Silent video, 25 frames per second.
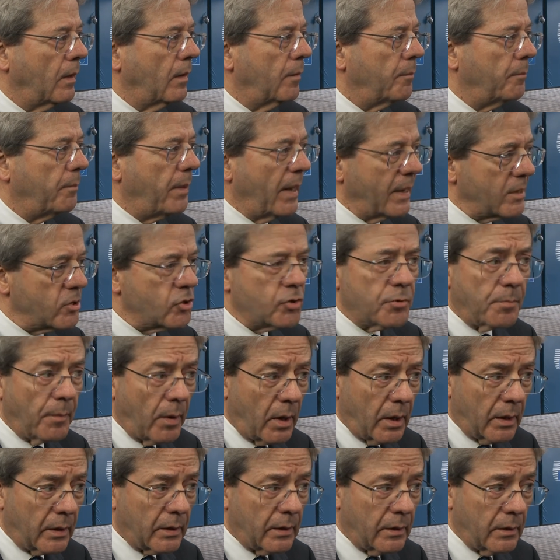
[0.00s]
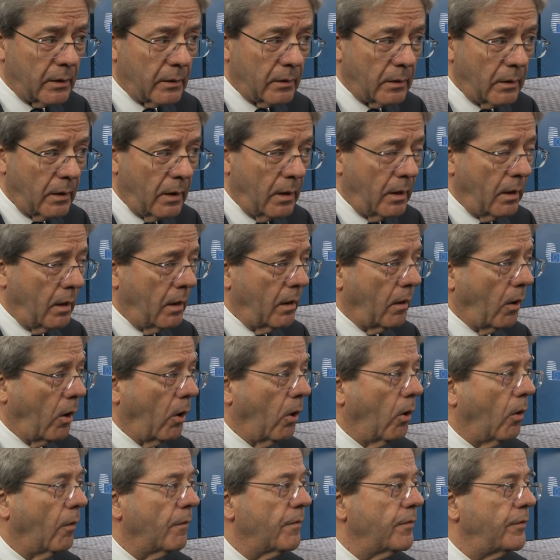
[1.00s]
benchmark
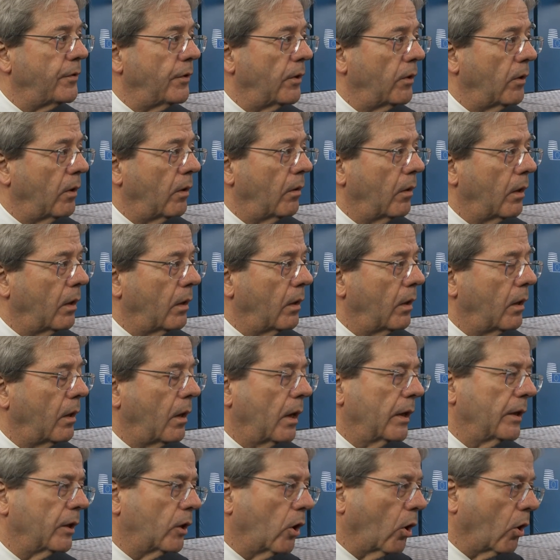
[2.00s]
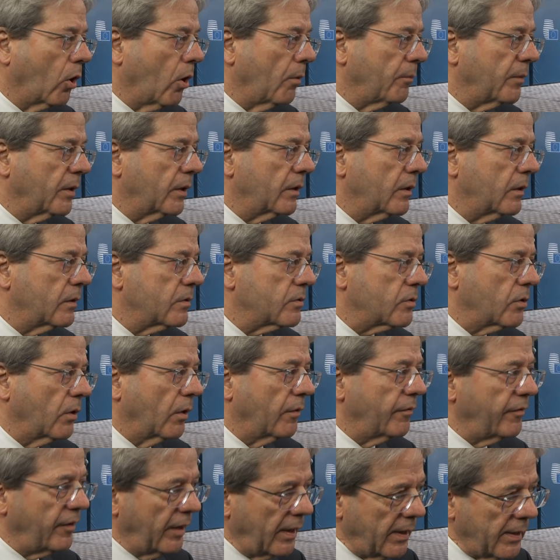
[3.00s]
on the uh, economic
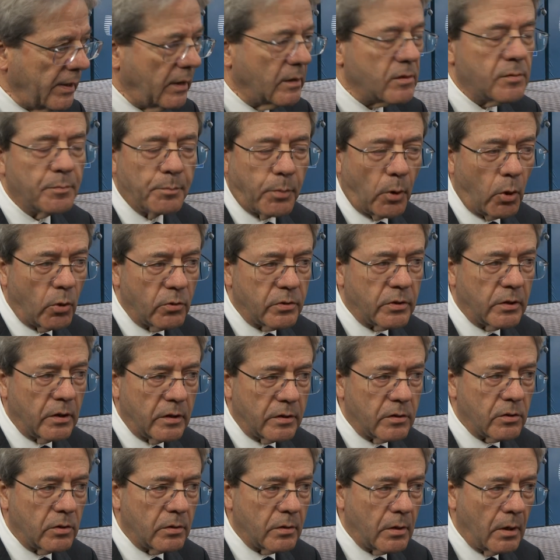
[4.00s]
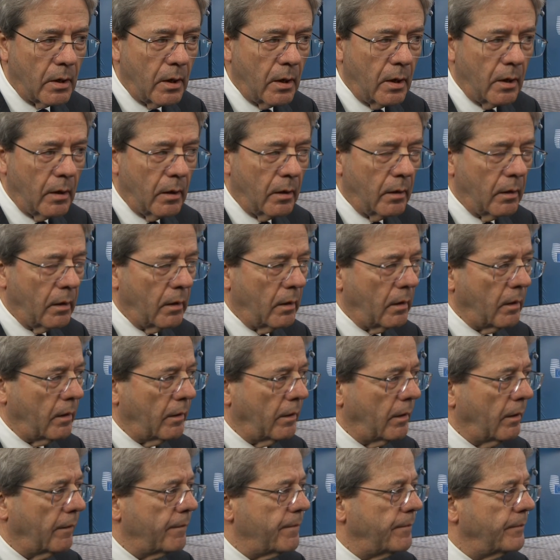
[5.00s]
surveillance process
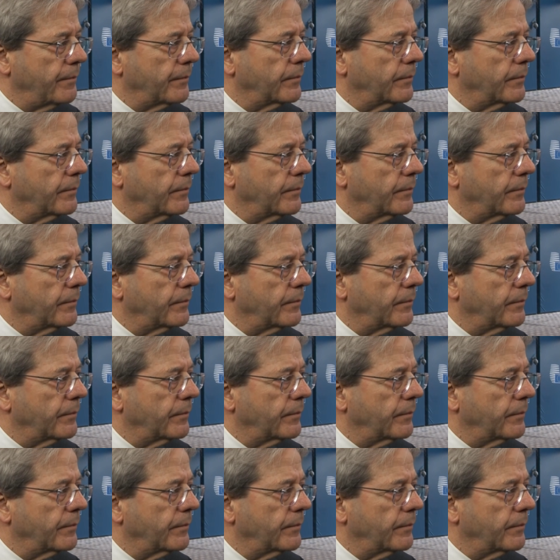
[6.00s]
uh,